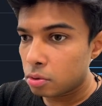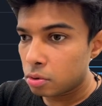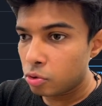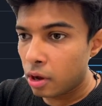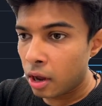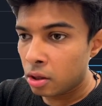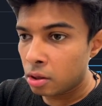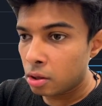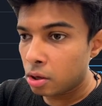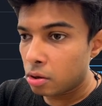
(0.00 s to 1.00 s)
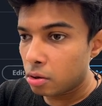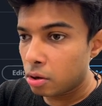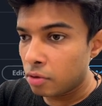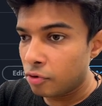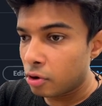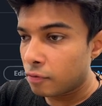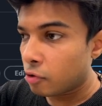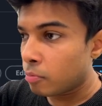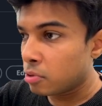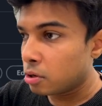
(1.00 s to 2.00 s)
you can configure
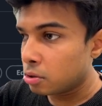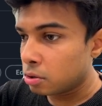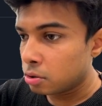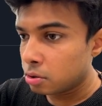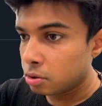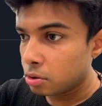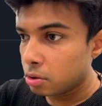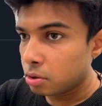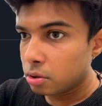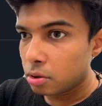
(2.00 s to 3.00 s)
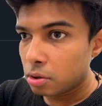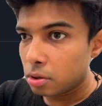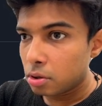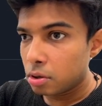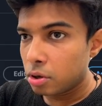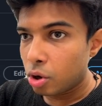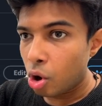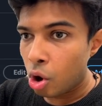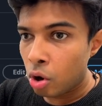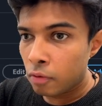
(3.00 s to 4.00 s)
from here
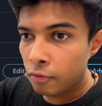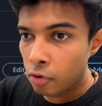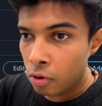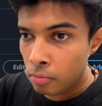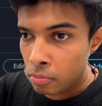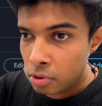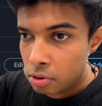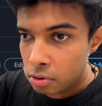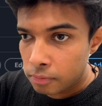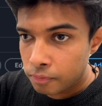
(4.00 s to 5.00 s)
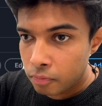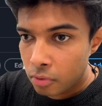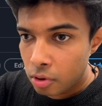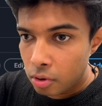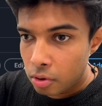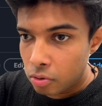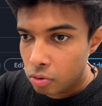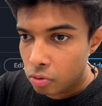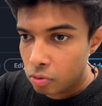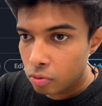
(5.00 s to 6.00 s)
or from here.
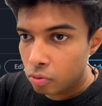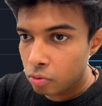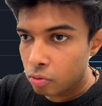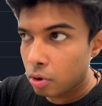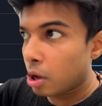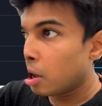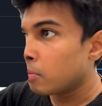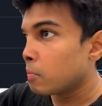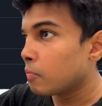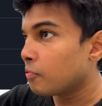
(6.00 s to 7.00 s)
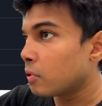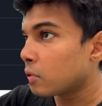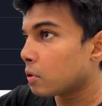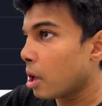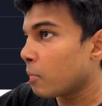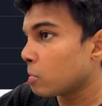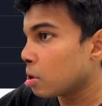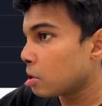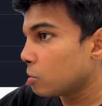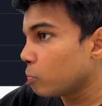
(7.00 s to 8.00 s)
So I'm
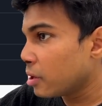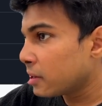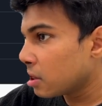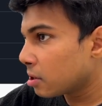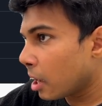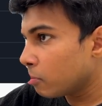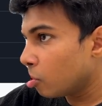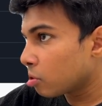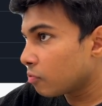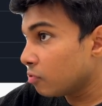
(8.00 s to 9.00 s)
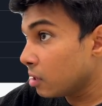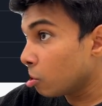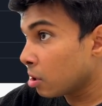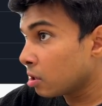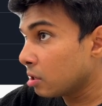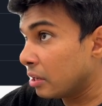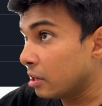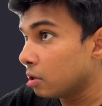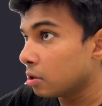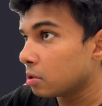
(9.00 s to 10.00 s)
gonna duplicate this tab because we gonna
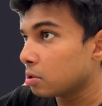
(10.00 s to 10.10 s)
need